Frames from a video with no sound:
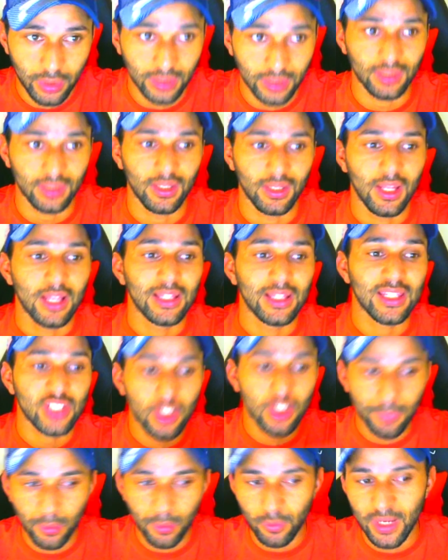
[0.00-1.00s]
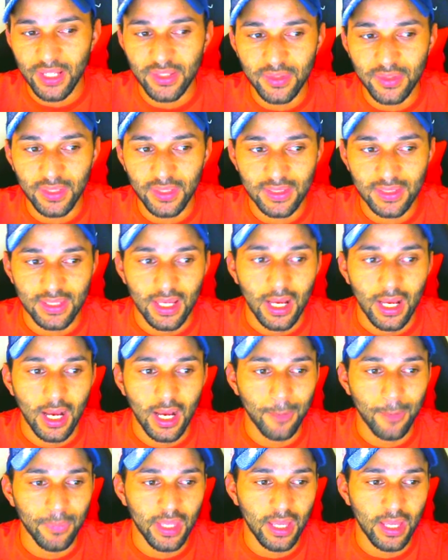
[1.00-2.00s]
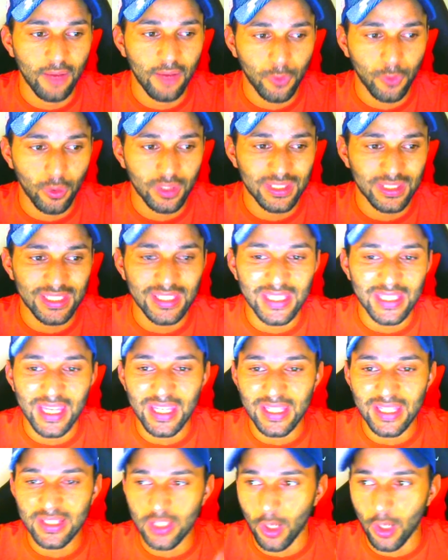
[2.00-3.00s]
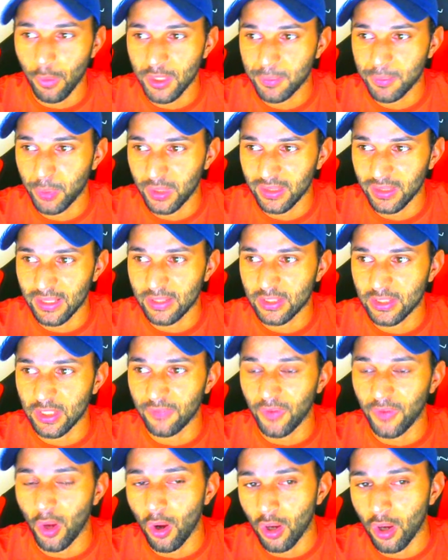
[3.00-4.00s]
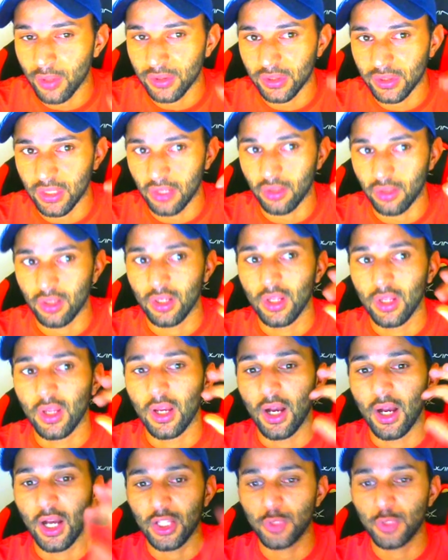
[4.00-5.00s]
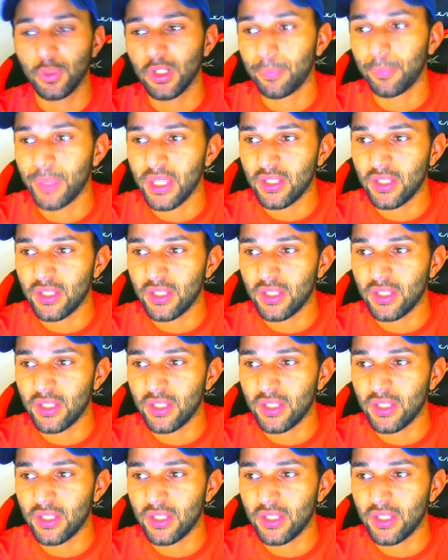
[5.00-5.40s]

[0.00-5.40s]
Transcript: it. Let's jump right into this. Of course, EA is always putting their stuff on their Twitter page,